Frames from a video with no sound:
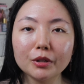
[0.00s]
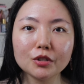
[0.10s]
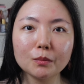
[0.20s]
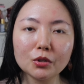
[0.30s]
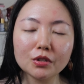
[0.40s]

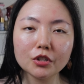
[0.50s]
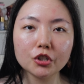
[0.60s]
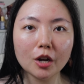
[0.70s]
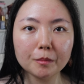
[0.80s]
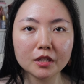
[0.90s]
because most of the
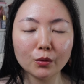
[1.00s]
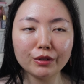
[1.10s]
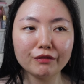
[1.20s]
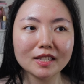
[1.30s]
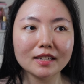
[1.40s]
shops that
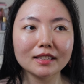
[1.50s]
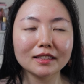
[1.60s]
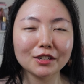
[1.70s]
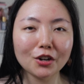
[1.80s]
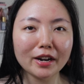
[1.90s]
we
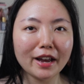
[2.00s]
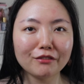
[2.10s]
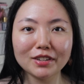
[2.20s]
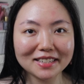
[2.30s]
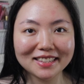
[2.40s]
visited did not
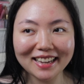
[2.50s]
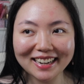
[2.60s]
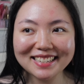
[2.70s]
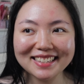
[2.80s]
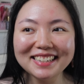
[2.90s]
have his
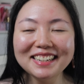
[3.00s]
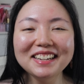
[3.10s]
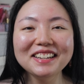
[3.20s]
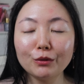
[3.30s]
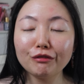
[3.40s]
size.
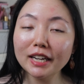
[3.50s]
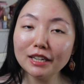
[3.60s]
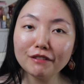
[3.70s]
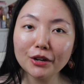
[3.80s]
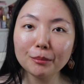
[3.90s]
We
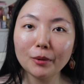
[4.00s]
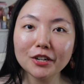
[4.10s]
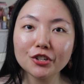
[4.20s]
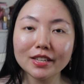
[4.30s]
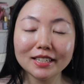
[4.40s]
finally found a
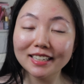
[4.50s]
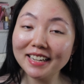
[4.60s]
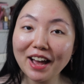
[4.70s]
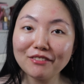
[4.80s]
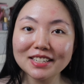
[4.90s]
branch that
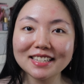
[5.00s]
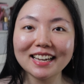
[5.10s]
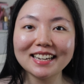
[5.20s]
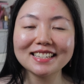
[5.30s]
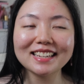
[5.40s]
did have his
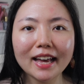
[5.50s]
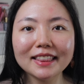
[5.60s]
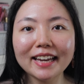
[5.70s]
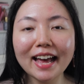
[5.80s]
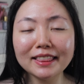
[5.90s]
size,
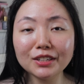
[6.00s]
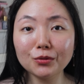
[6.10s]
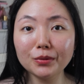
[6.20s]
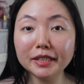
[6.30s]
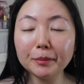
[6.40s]
and they had
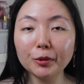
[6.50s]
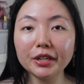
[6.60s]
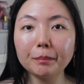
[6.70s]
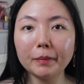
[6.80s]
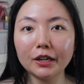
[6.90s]
this really
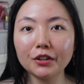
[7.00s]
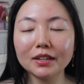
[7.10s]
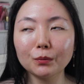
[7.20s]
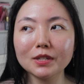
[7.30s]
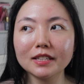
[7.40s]
pretty pair
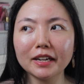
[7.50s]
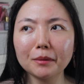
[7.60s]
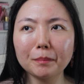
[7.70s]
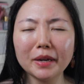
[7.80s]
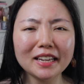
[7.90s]
that was like
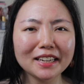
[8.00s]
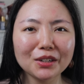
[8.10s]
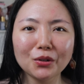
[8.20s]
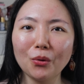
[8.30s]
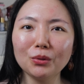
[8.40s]
pink
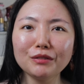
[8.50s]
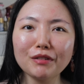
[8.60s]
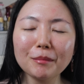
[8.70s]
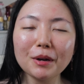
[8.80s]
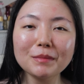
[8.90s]
and gold,
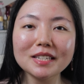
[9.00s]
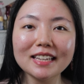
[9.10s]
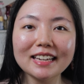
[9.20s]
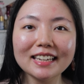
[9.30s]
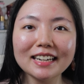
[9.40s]
if I'm not
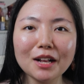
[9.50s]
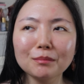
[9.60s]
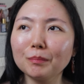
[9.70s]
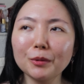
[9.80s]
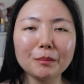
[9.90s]
mistaken.
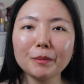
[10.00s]
I'll put a